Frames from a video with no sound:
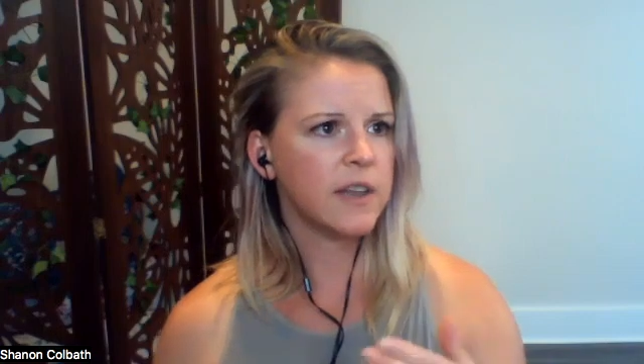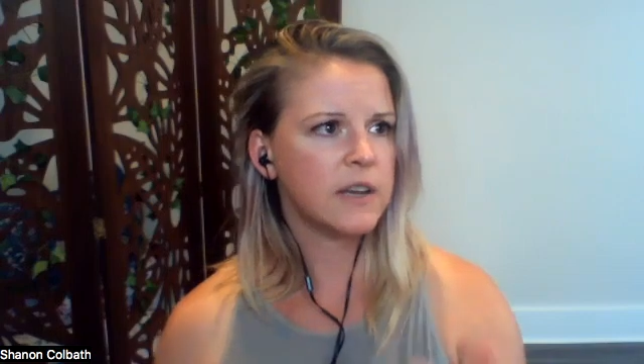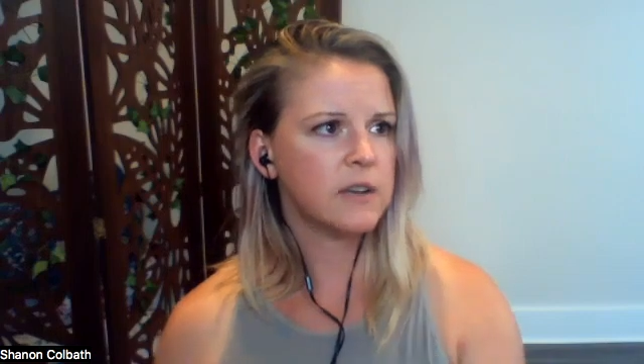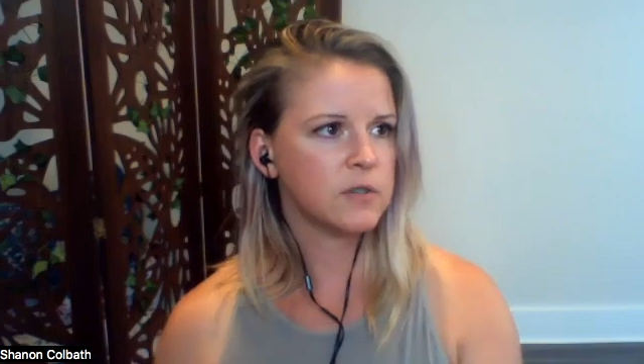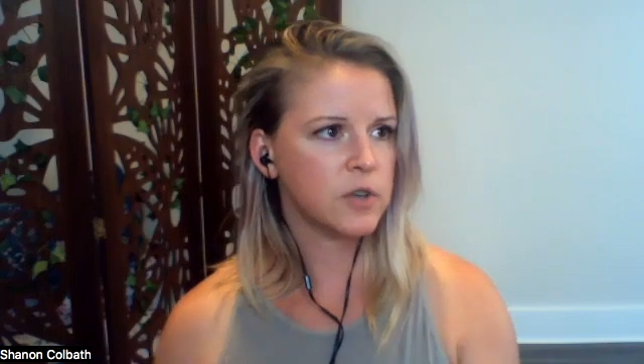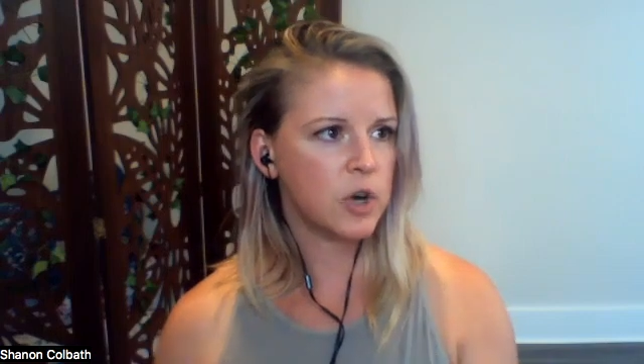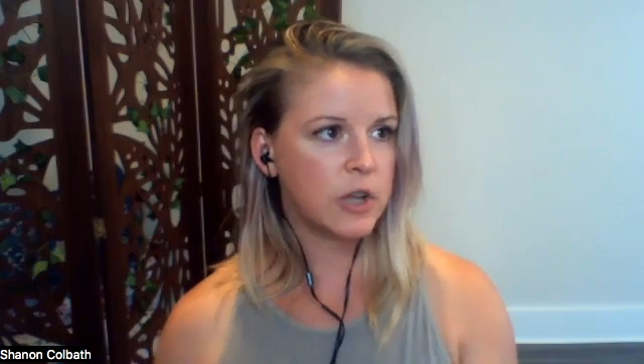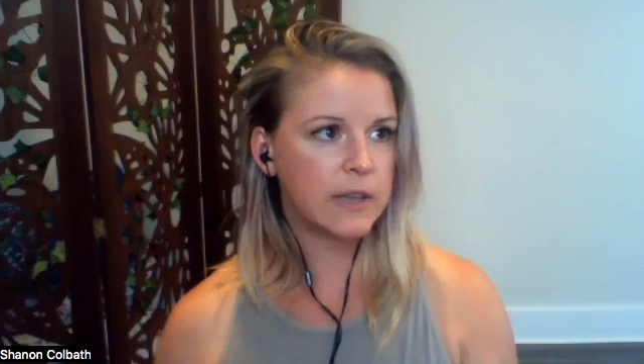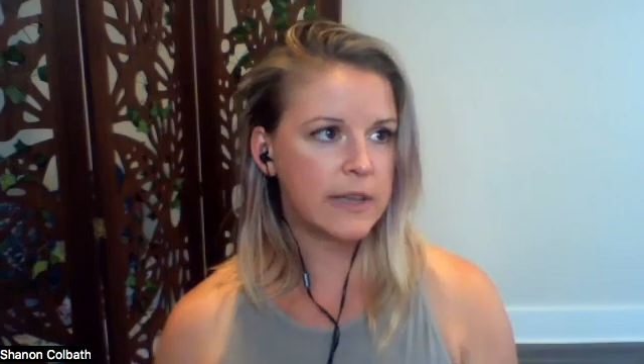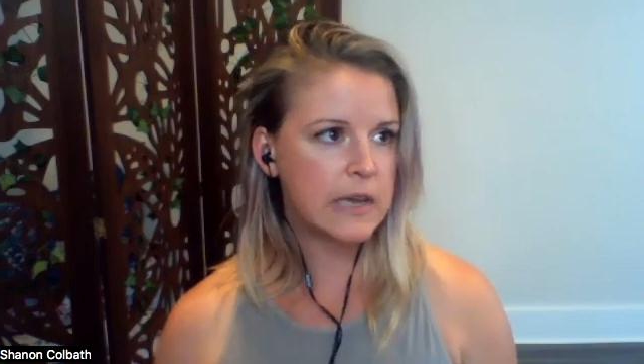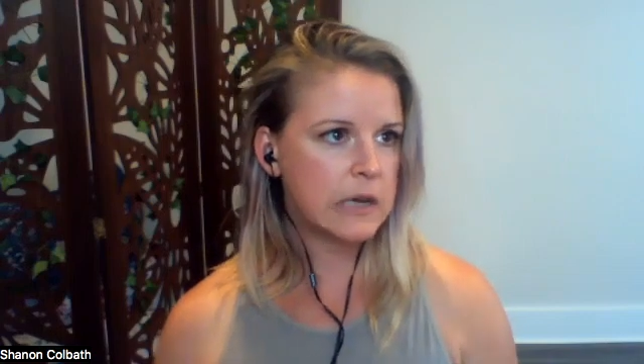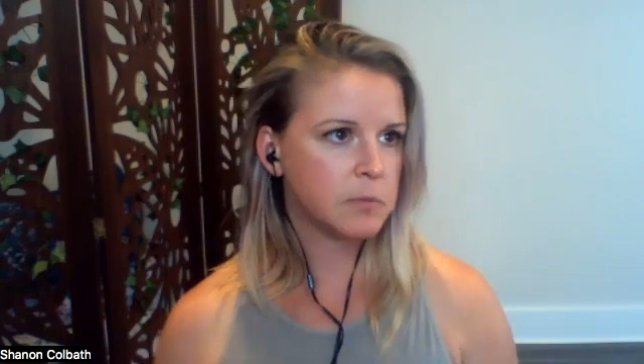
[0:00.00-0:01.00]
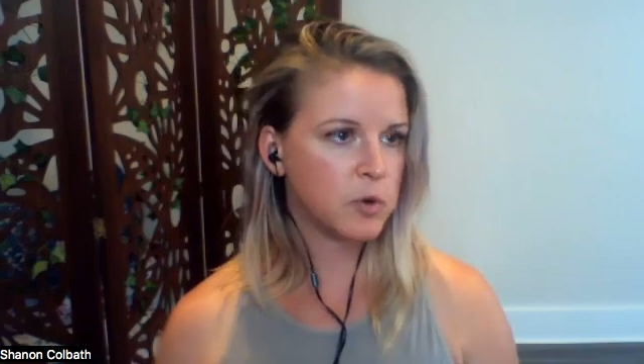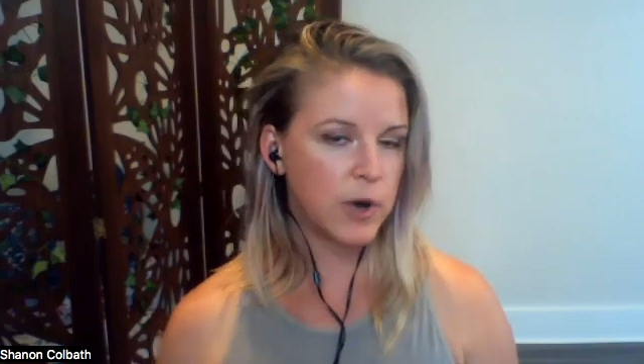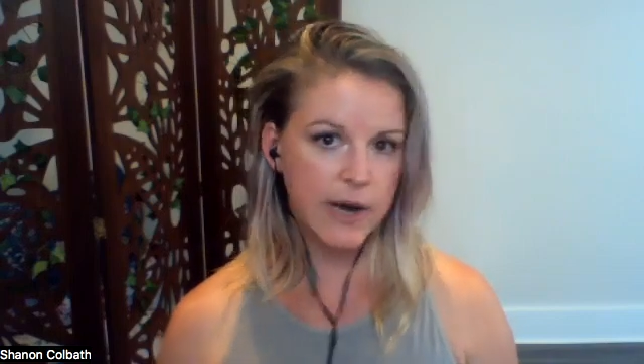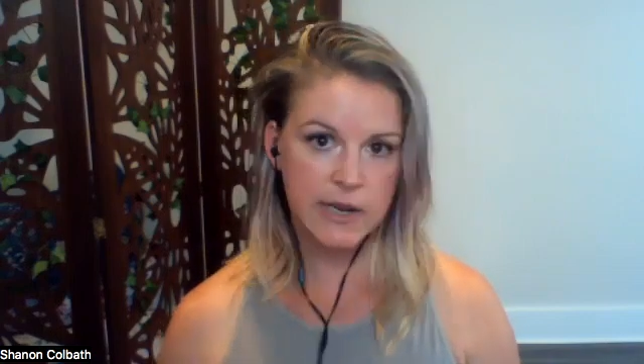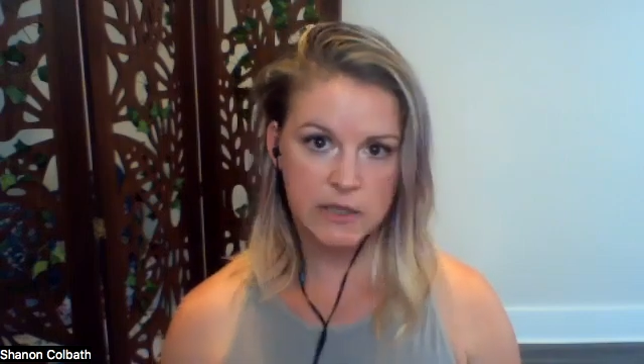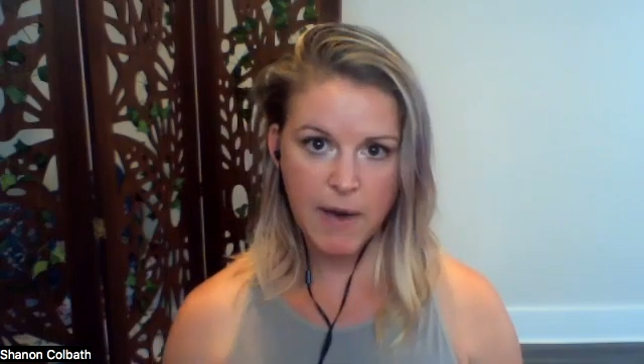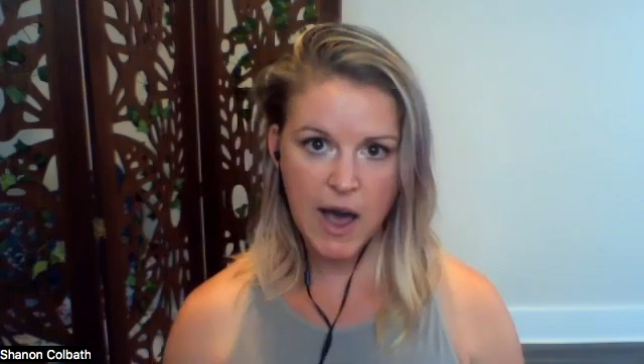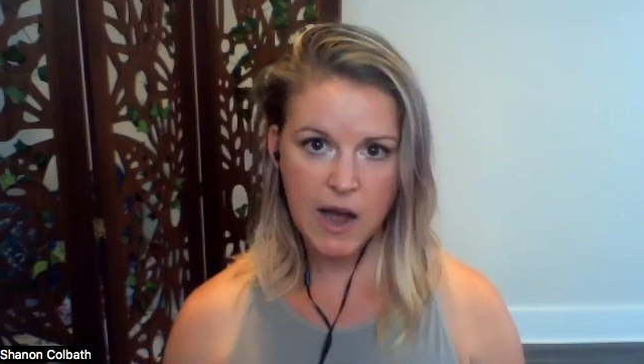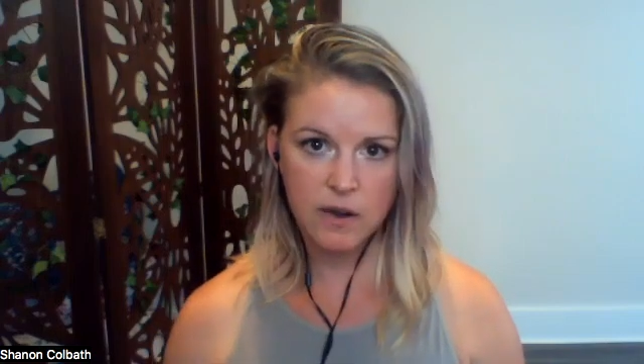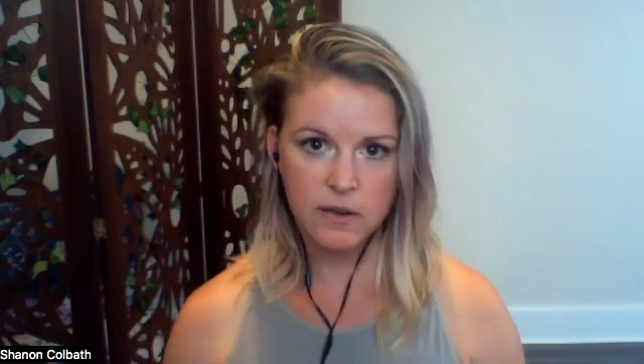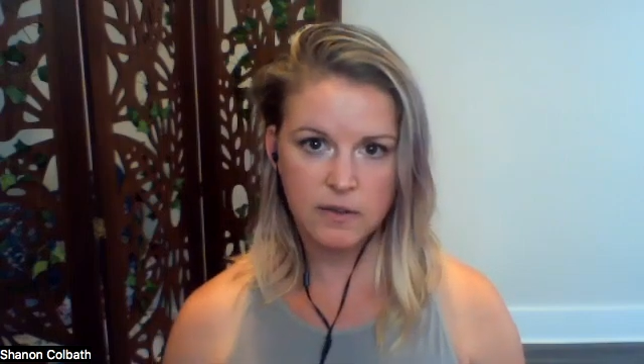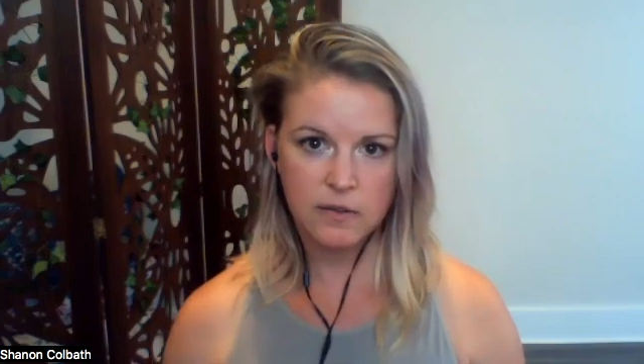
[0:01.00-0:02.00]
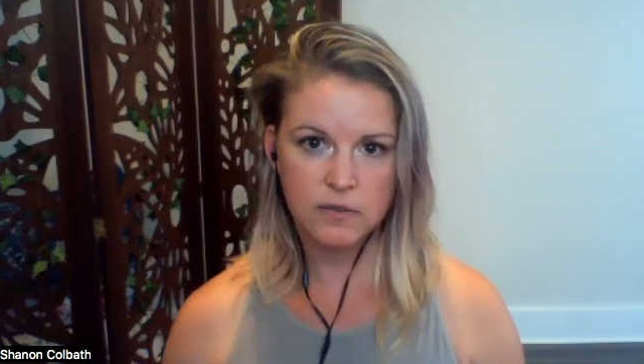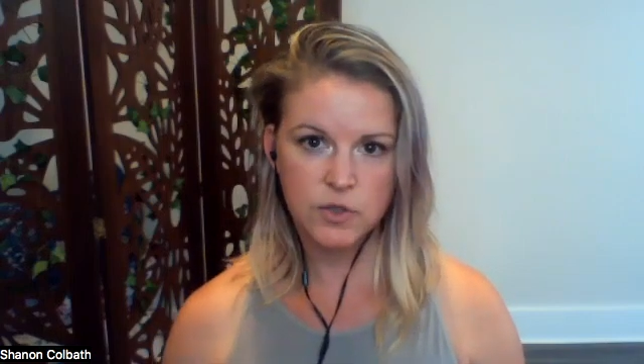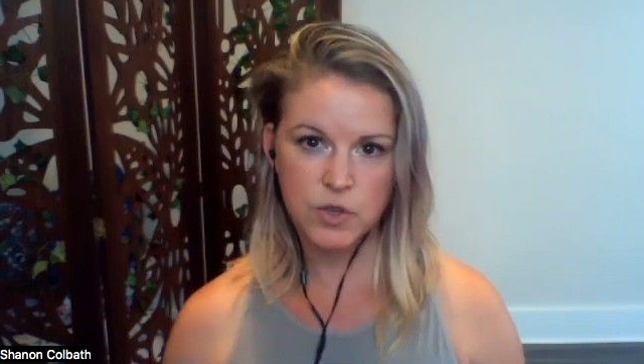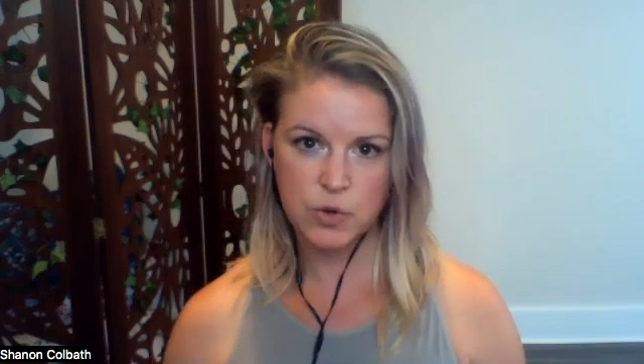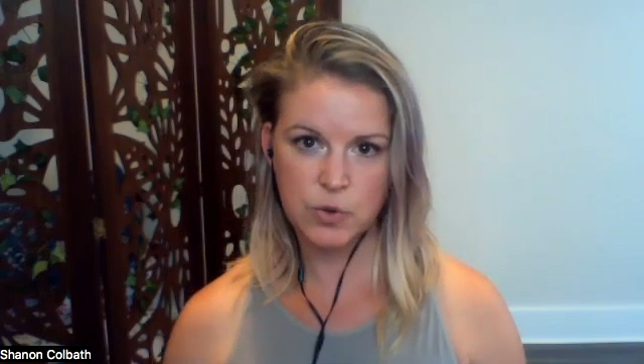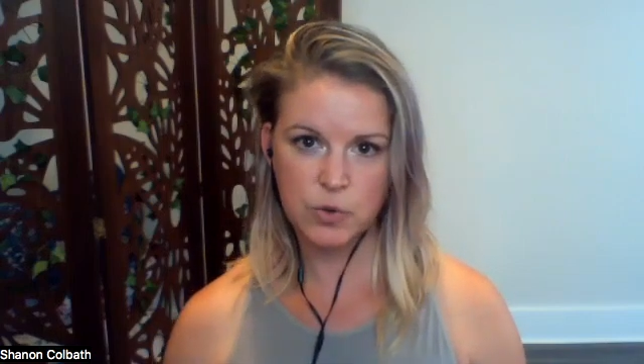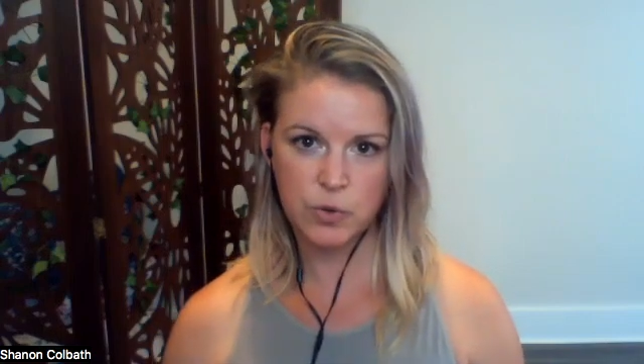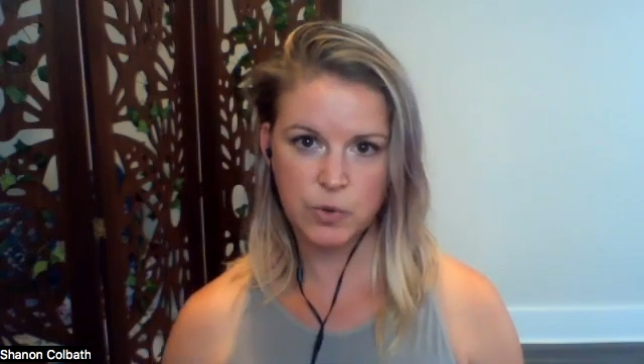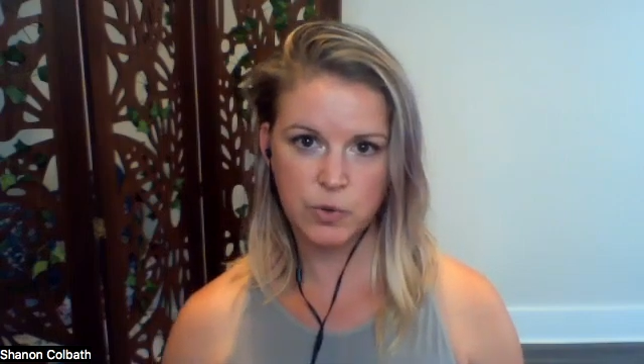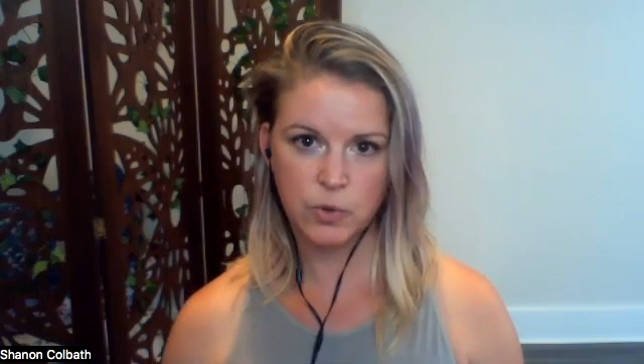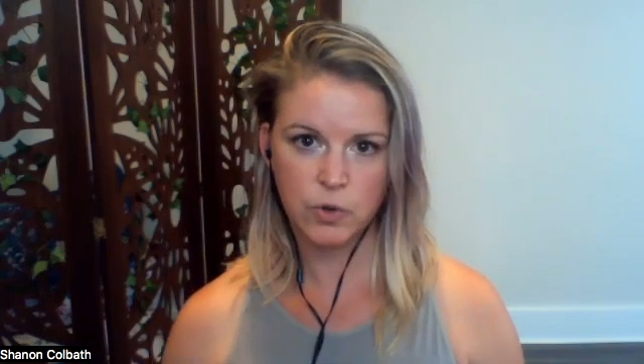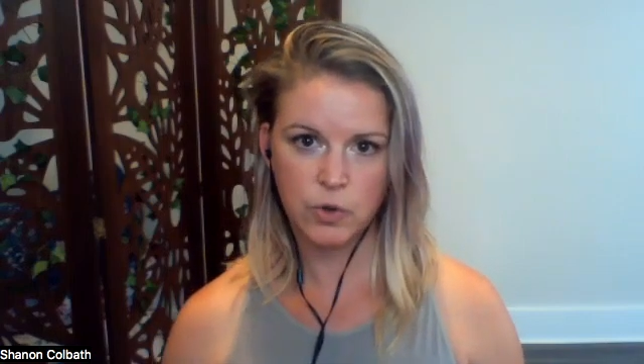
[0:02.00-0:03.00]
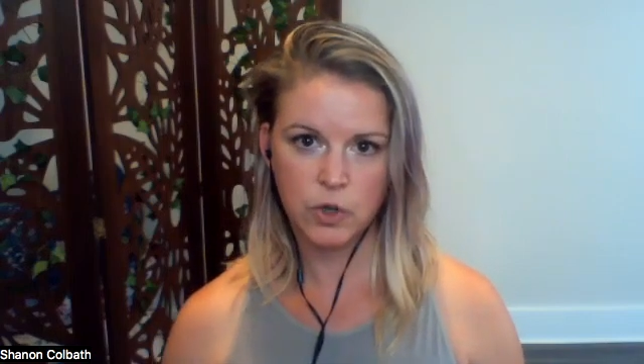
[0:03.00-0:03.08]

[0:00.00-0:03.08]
like circling praise back to